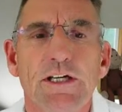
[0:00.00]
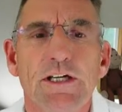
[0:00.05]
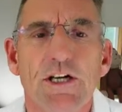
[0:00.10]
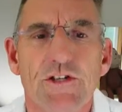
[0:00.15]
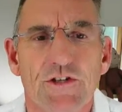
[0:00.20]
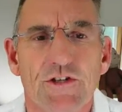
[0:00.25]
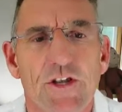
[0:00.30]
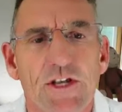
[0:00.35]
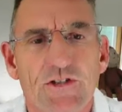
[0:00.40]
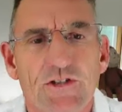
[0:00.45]

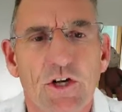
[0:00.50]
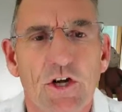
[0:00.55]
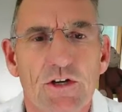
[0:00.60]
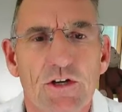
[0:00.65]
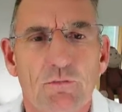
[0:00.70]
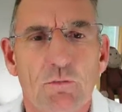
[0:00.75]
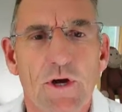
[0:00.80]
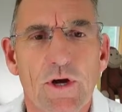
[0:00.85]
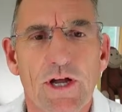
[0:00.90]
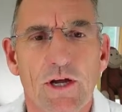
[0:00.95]
So that's kind
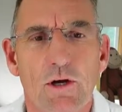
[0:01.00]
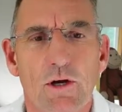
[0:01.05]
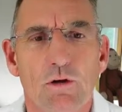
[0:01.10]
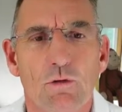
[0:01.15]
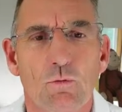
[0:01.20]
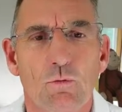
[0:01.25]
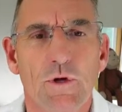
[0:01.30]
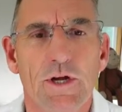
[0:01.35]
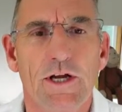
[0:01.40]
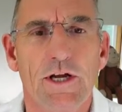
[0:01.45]
of where
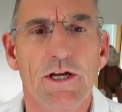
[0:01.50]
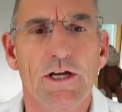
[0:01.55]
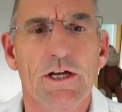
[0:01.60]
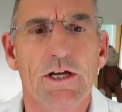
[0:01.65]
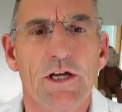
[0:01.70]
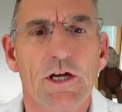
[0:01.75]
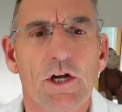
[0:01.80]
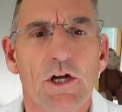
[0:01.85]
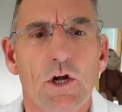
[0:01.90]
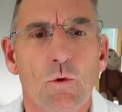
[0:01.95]
we're
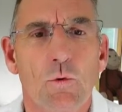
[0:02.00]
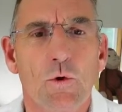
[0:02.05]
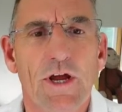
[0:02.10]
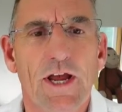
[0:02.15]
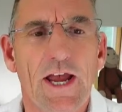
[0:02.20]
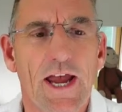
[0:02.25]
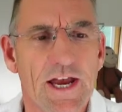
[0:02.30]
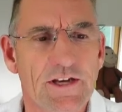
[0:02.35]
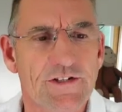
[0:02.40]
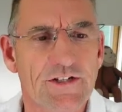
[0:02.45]

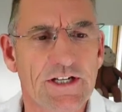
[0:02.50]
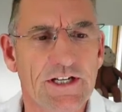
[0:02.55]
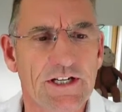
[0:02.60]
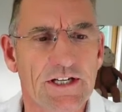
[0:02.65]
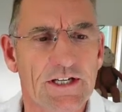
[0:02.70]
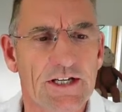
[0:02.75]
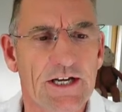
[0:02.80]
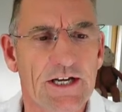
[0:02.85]
heading